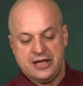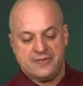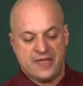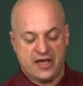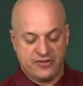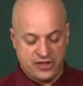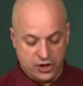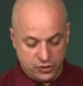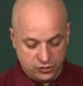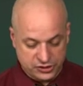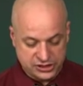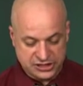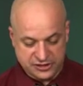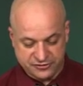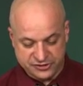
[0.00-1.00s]
Now, the only
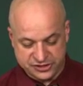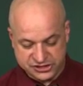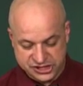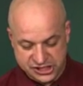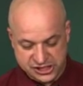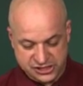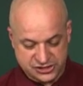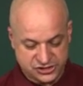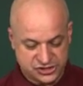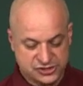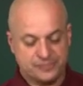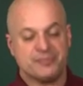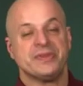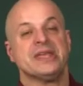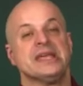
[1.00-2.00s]
difference is
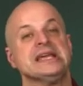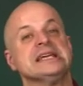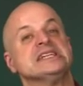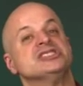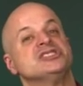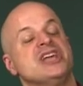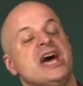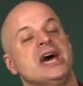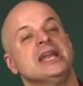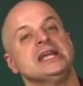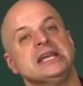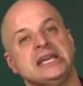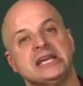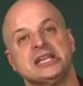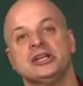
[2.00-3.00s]
that
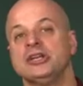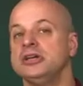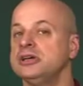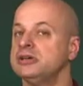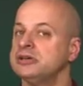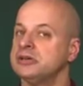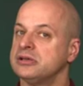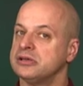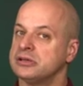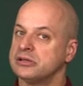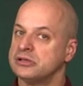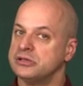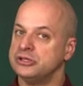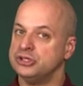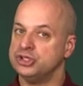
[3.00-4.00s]
in
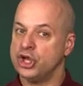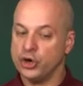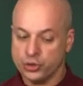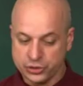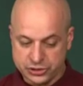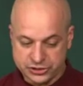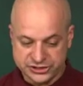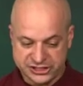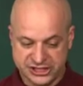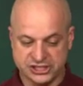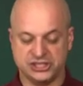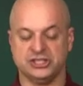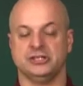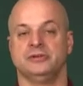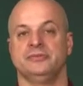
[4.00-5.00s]
nodal
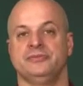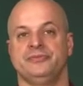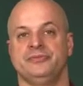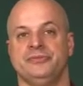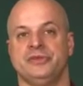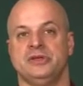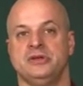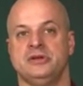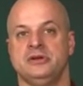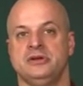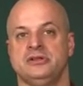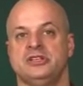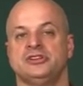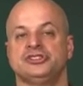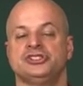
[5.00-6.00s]
tissue,
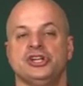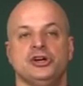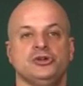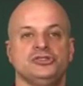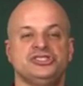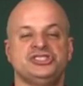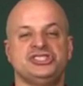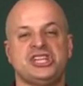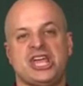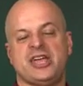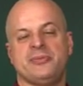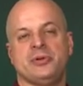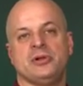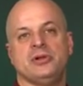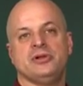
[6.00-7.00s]
there's no
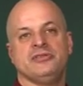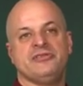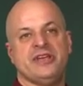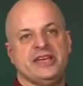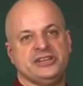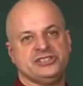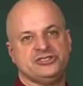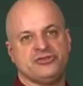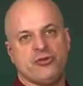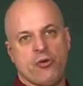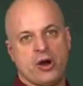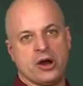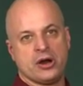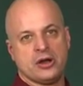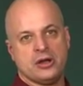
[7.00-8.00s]
stable phase
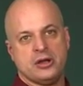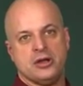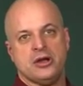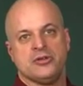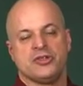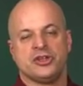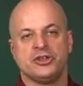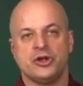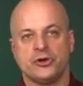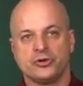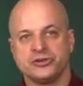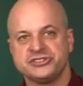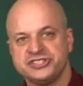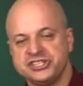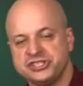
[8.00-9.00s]
4. The
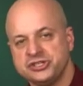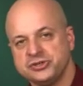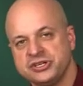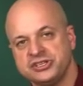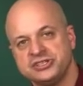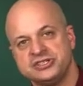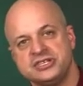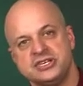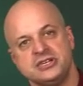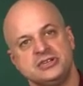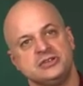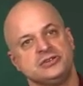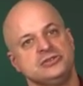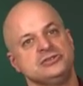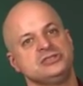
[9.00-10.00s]
nodal tissue
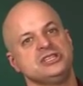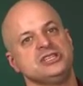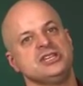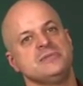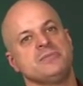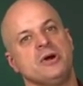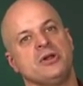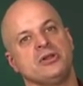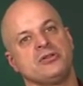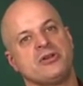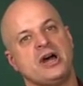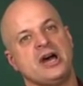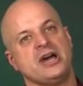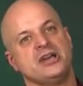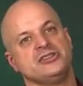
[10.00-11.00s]
continues to
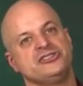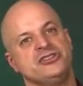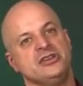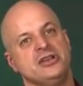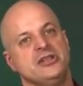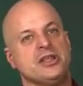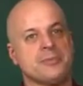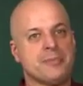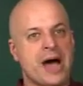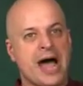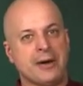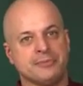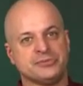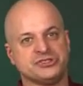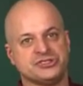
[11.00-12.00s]
depolarize and then it
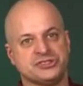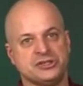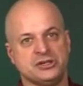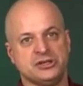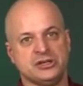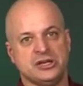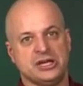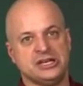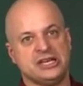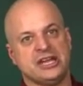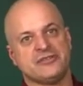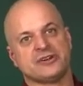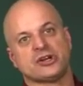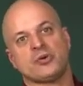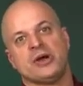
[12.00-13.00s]
pops and
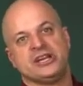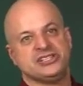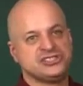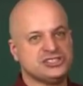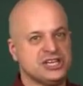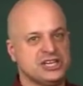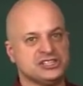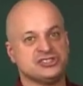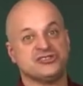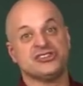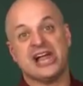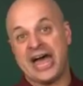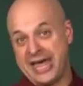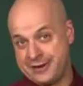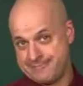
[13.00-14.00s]
never quite stays
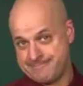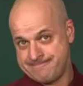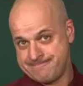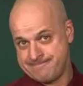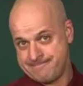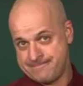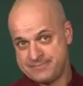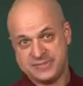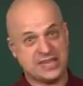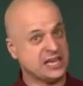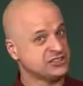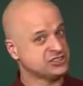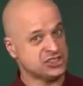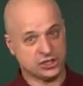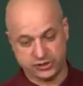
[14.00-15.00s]
flat.
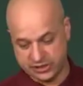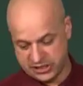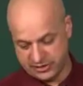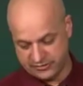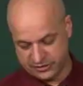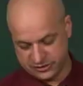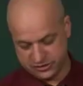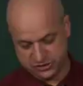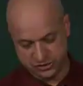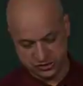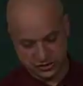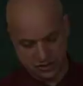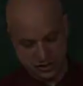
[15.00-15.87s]
That's the only difference.